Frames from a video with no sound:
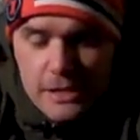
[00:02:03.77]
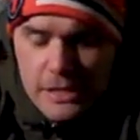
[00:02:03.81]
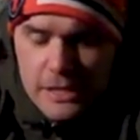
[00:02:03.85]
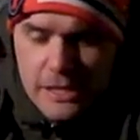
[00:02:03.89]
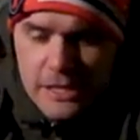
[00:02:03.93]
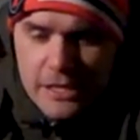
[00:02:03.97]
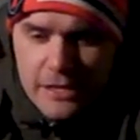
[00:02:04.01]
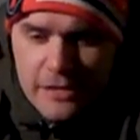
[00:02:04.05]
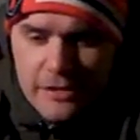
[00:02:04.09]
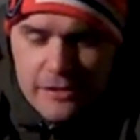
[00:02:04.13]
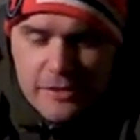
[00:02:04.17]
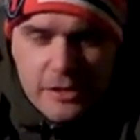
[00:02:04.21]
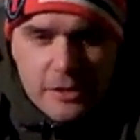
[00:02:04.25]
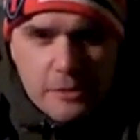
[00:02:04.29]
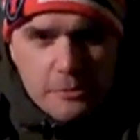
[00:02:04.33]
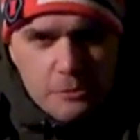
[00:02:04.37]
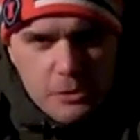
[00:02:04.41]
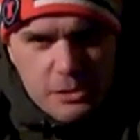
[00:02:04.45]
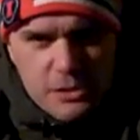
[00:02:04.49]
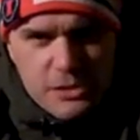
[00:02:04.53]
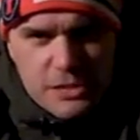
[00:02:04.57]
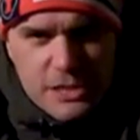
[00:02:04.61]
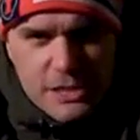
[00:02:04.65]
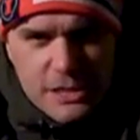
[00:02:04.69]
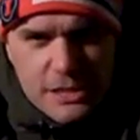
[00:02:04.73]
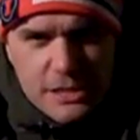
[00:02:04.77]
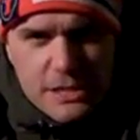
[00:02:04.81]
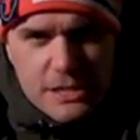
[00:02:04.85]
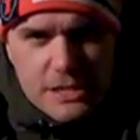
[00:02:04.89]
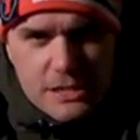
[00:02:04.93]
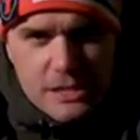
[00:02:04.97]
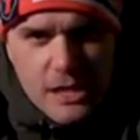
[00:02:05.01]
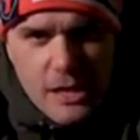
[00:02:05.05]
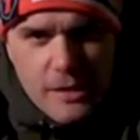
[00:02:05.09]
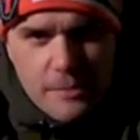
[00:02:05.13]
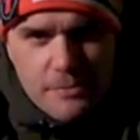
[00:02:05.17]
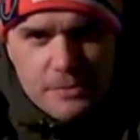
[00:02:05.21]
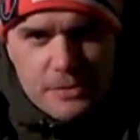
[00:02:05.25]
you kind of think, well, is he going to
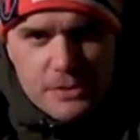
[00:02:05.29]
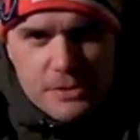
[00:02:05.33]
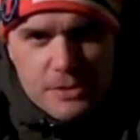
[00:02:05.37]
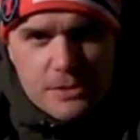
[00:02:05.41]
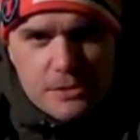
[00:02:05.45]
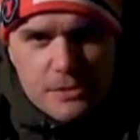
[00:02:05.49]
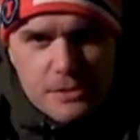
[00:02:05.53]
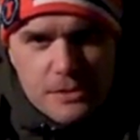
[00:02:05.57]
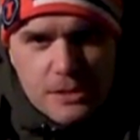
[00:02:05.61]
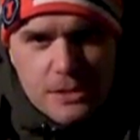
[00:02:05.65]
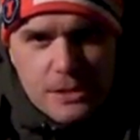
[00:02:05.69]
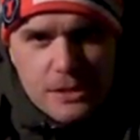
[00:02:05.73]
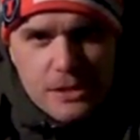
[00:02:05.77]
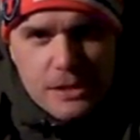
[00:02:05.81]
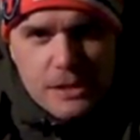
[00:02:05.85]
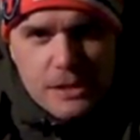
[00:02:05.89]
stop this